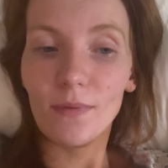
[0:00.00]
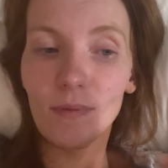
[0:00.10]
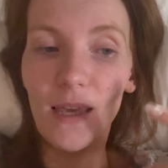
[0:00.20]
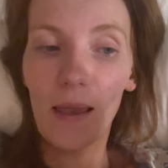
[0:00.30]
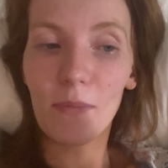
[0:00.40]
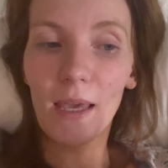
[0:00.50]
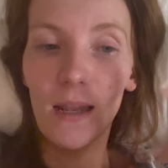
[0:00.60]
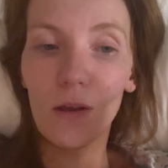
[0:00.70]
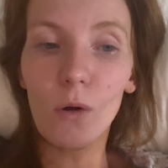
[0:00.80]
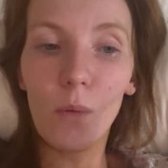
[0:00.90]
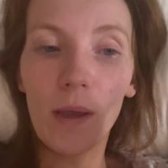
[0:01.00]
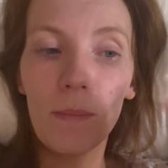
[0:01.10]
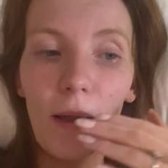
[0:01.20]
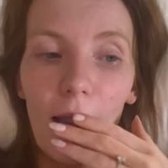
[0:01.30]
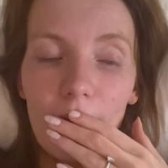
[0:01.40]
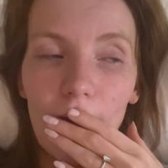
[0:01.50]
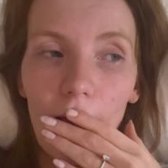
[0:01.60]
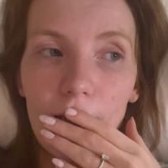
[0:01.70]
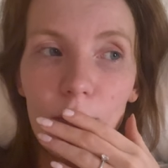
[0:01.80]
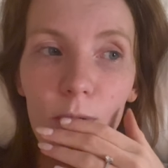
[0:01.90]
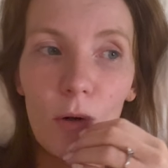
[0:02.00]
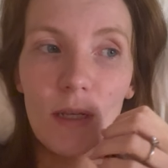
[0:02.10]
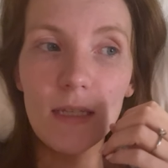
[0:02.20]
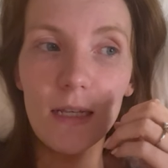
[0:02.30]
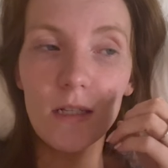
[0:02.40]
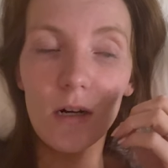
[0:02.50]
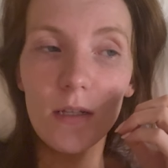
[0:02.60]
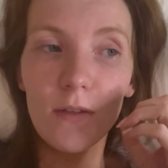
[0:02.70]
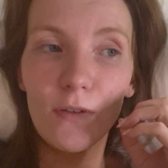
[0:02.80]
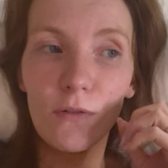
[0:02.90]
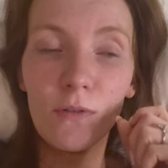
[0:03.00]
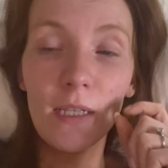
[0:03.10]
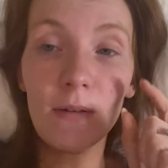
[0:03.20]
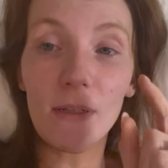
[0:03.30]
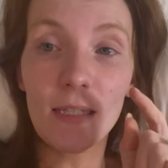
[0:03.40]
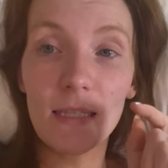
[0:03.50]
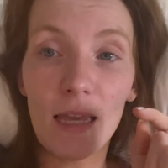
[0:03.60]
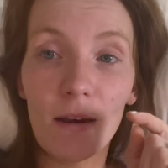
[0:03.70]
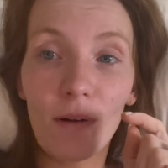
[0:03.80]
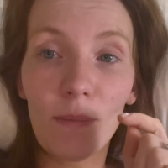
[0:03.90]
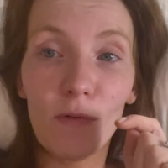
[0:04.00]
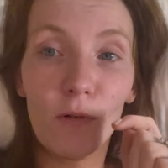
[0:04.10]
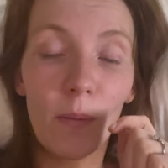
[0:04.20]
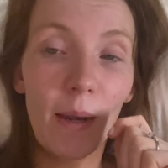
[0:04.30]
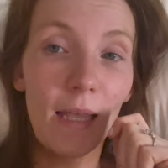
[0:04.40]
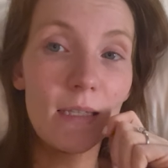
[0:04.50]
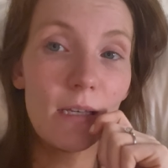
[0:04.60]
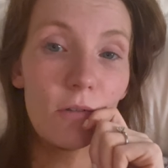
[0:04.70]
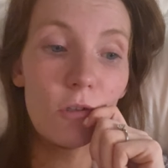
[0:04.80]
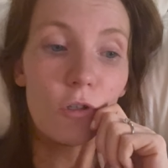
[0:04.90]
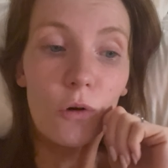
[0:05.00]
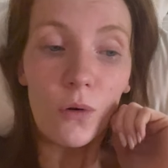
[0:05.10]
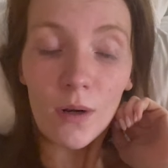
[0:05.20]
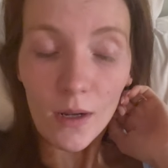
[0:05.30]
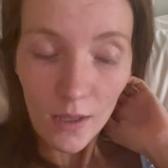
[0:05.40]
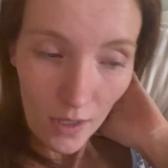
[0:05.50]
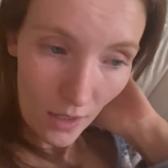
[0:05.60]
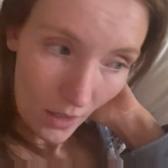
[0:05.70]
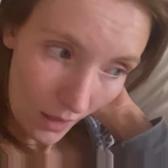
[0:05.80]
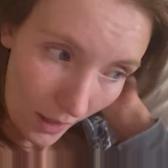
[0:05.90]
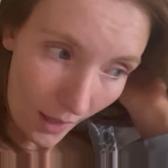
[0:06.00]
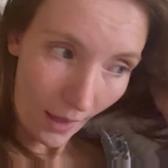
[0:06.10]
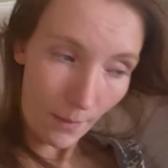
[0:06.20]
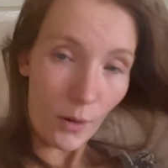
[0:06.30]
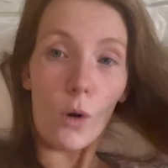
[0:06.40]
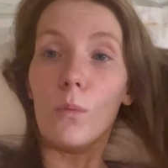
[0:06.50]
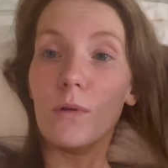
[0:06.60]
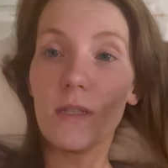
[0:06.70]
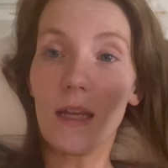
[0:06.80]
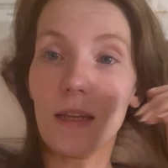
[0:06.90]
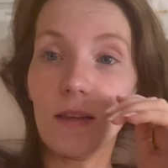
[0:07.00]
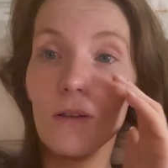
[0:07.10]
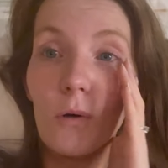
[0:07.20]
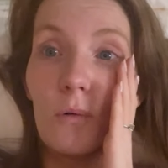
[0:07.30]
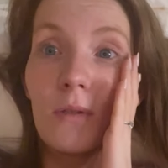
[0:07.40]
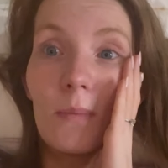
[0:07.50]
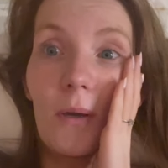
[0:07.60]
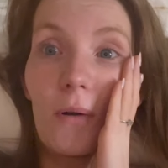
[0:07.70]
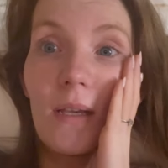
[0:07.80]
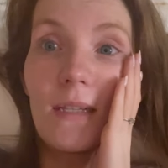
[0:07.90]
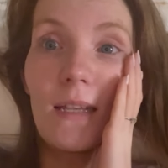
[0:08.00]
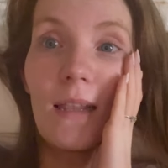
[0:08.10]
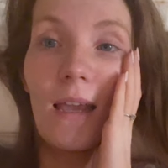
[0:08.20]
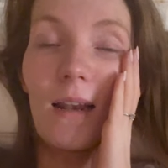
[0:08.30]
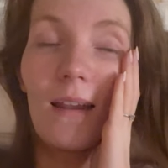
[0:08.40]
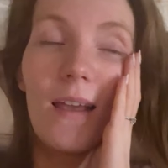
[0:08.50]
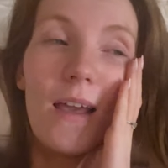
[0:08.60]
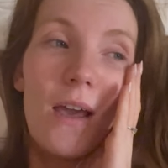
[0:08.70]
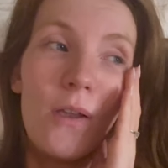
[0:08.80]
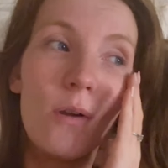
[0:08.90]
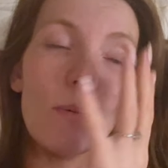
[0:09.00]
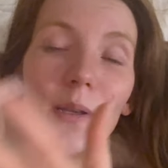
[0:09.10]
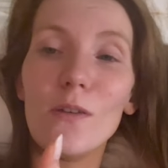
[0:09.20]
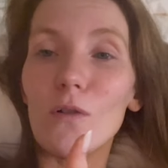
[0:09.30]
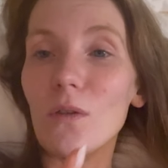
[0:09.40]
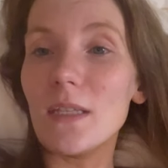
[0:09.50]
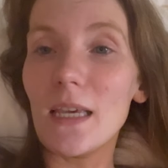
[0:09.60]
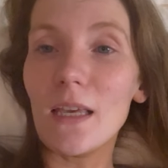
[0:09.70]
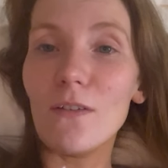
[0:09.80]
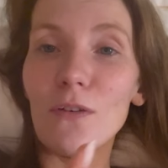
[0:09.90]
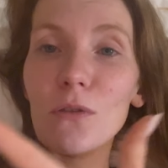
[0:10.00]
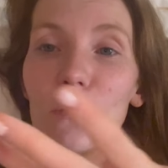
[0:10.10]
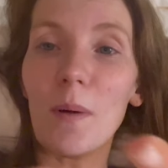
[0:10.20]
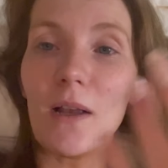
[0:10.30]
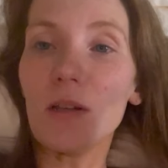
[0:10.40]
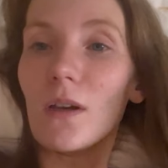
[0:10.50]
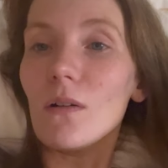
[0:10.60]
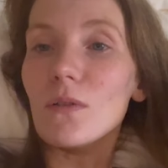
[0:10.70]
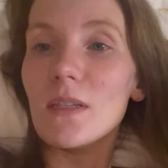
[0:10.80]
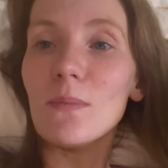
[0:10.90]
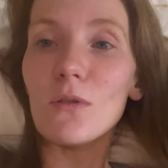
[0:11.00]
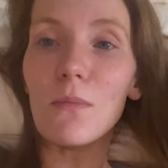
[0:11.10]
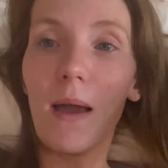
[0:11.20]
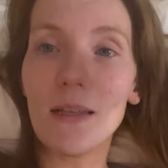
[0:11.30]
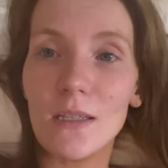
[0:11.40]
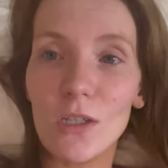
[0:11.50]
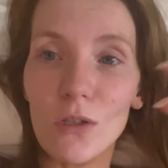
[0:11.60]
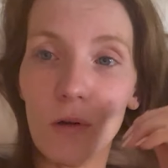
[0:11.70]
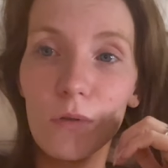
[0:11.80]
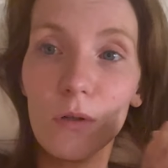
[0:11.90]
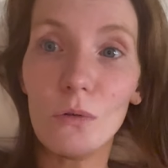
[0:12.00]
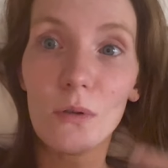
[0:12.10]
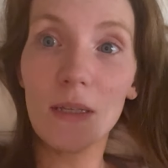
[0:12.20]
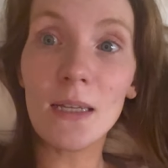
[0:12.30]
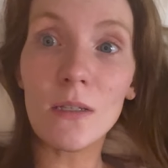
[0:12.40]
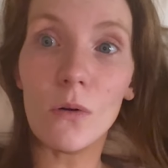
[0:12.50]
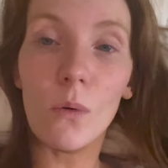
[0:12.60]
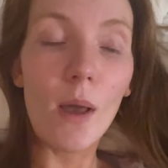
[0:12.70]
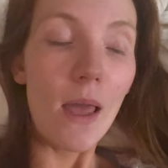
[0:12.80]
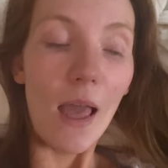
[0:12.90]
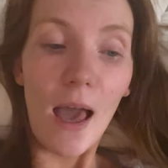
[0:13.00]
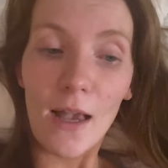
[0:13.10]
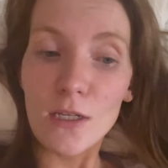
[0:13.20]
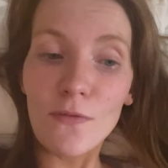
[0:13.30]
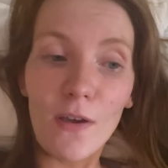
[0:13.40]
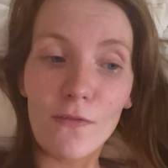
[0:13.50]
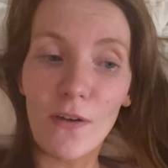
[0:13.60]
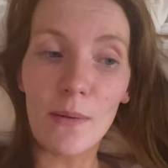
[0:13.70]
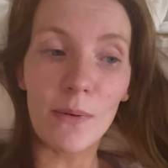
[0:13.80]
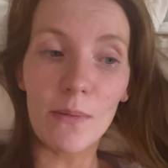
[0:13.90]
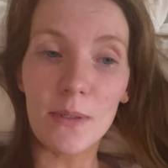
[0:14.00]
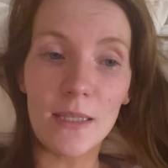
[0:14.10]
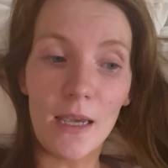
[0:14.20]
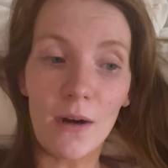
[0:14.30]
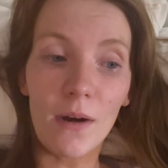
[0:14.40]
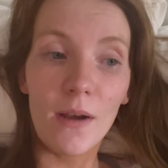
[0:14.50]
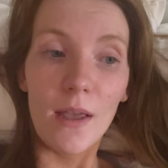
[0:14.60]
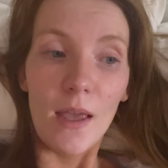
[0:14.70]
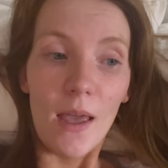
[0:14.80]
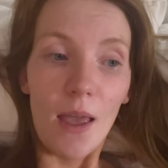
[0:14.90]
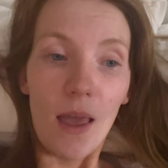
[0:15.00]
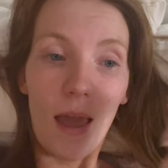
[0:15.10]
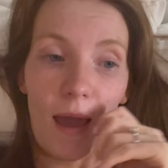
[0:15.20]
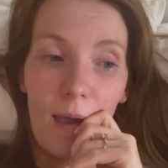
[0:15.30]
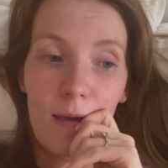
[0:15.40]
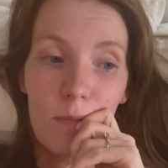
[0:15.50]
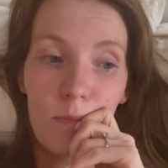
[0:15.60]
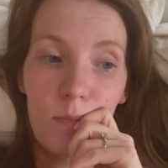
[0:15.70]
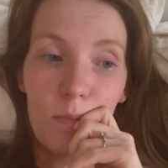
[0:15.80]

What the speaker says: kept me kind of going, but to be honest I started to feel really, really sick right before we went into Elton John. Almost didn't go, to be honest. And then, you know, when you've got the ticket, you feel so bad, you're like, oh, it seems dramatic just not to go. So I did go. I actually felt fine when I was there. And